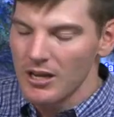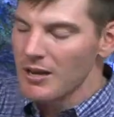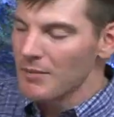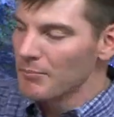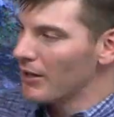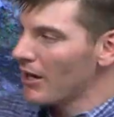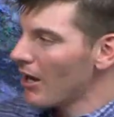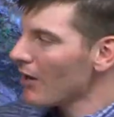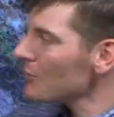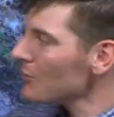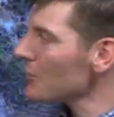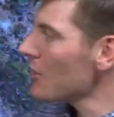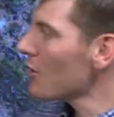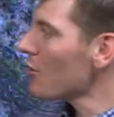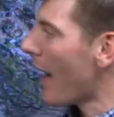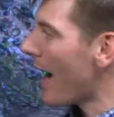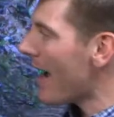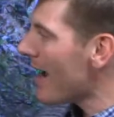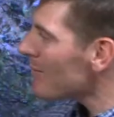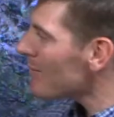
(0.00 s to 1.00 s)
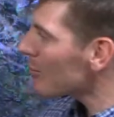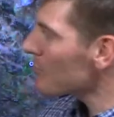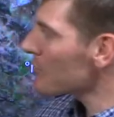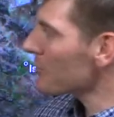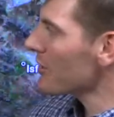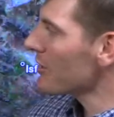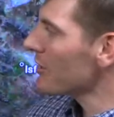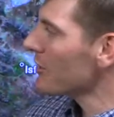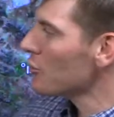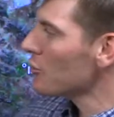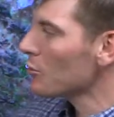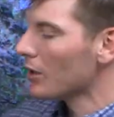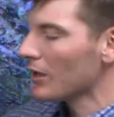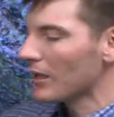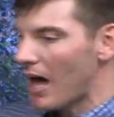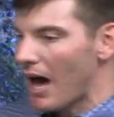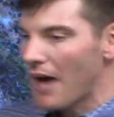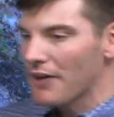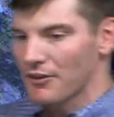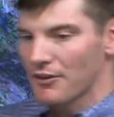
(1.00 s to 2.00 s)
But also, Abram's going to do a
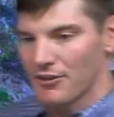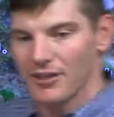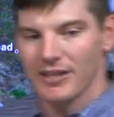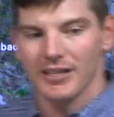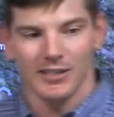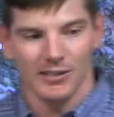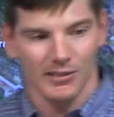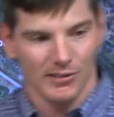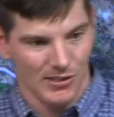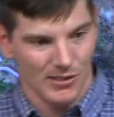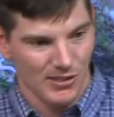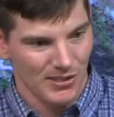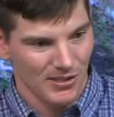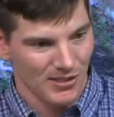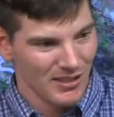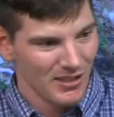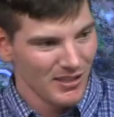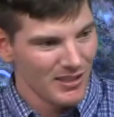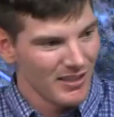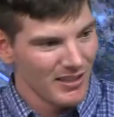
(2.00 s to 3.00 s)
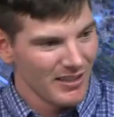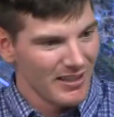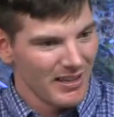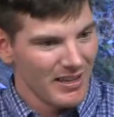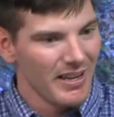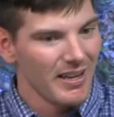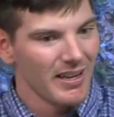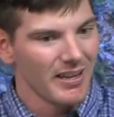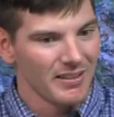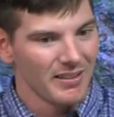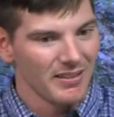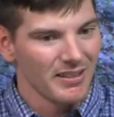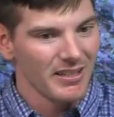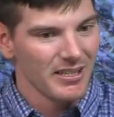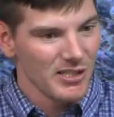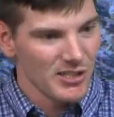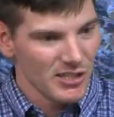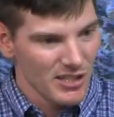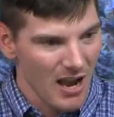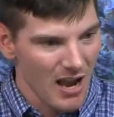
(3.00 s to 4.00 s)
lot of things in
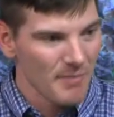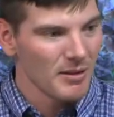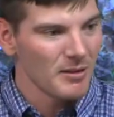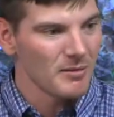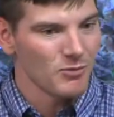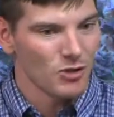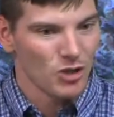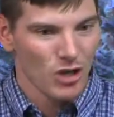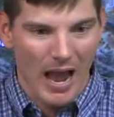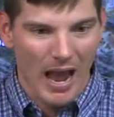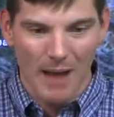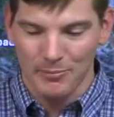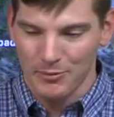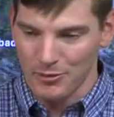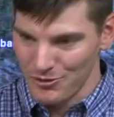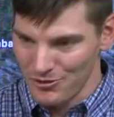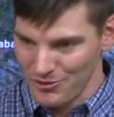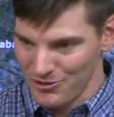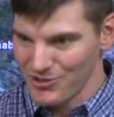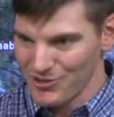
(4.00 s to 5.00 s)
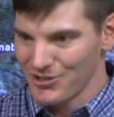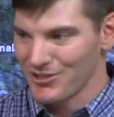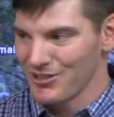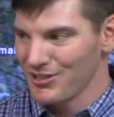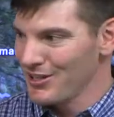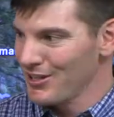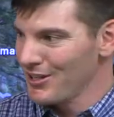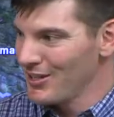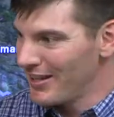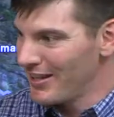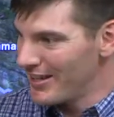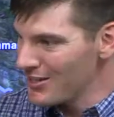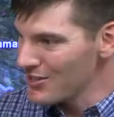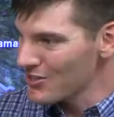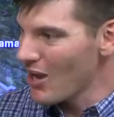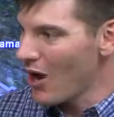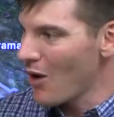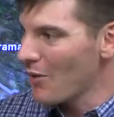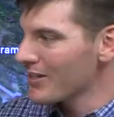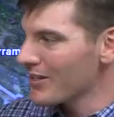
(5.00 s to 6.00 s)
these coming chapters. He's
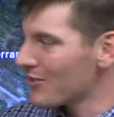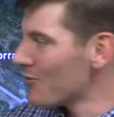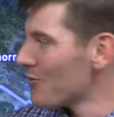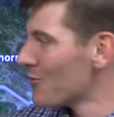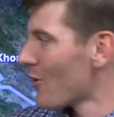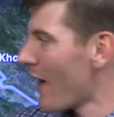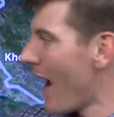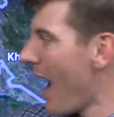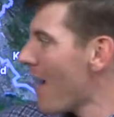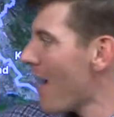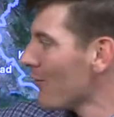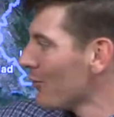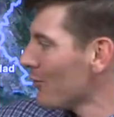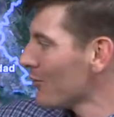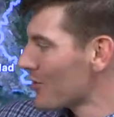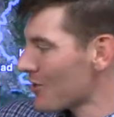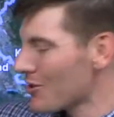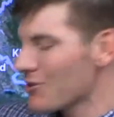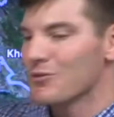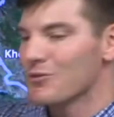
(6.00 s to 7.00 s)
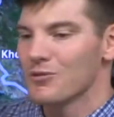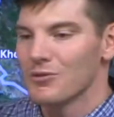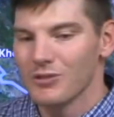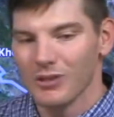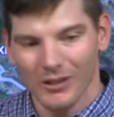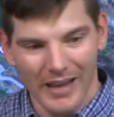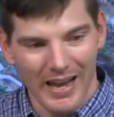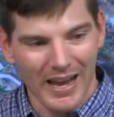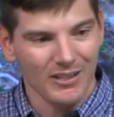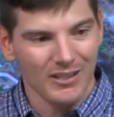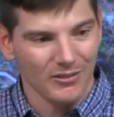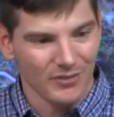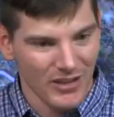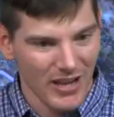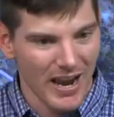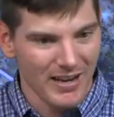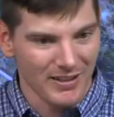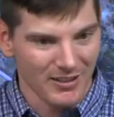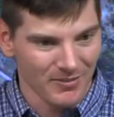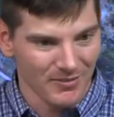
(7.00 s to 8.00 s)
going to travel to the land of
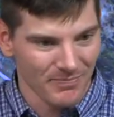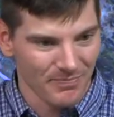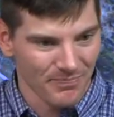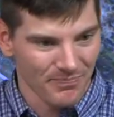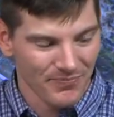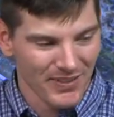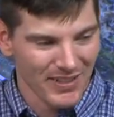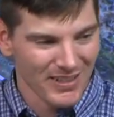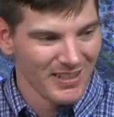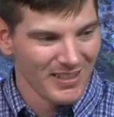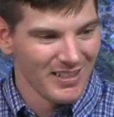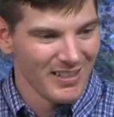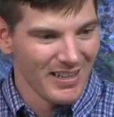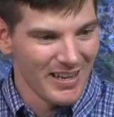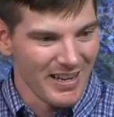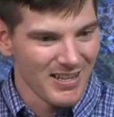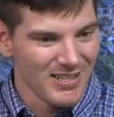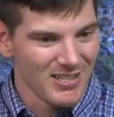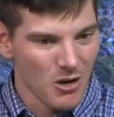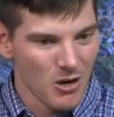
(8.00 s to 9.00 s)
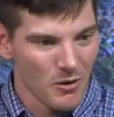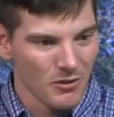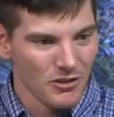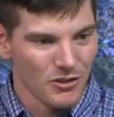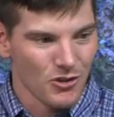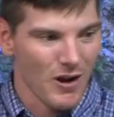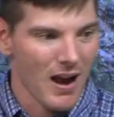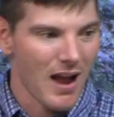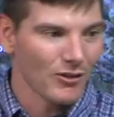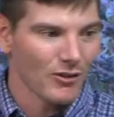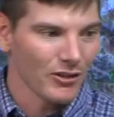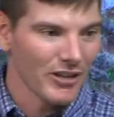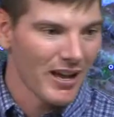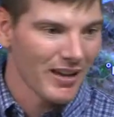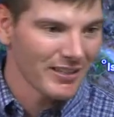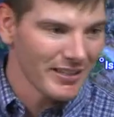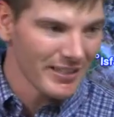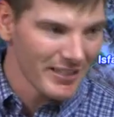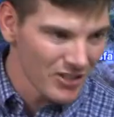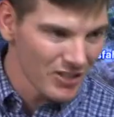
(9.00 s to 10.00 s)
Canaan. He's going to travel down to
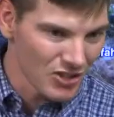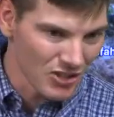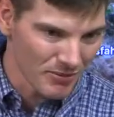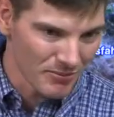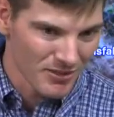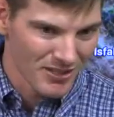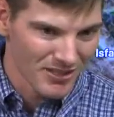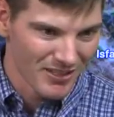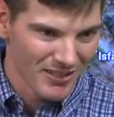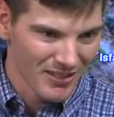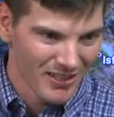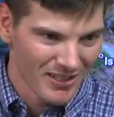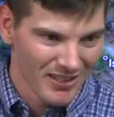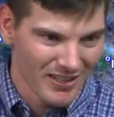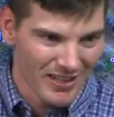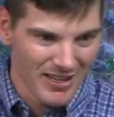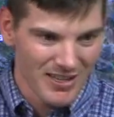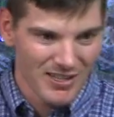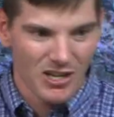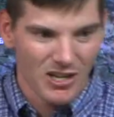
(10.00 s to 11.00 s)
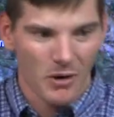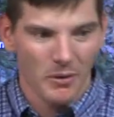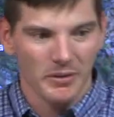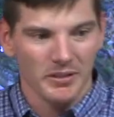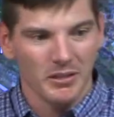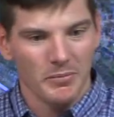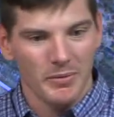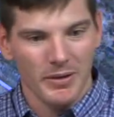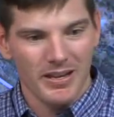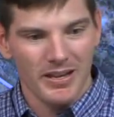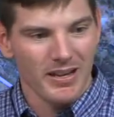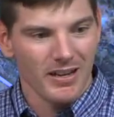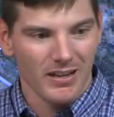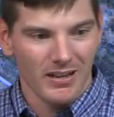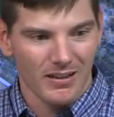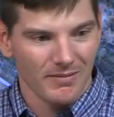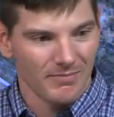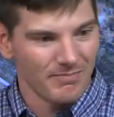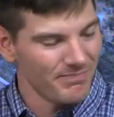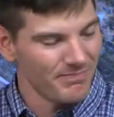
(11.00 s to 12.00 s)
Egypt. He's going to be
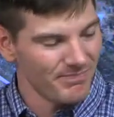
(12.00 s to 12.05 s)
an